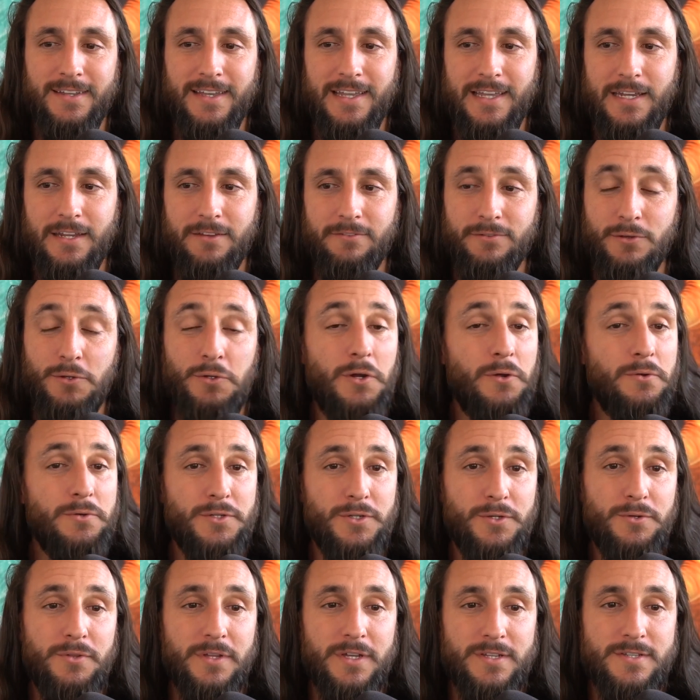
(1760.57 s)
And if you don't
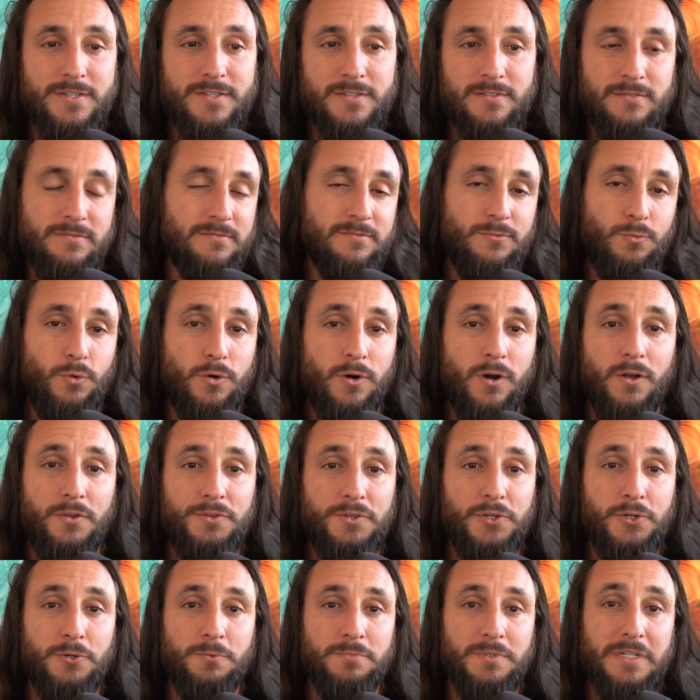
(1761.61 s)
do this, we're all
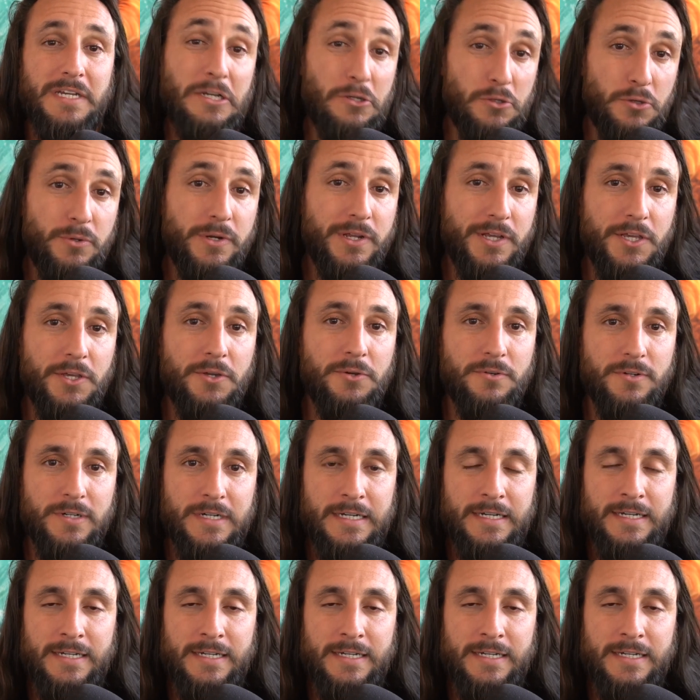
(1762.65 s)
doomed, including you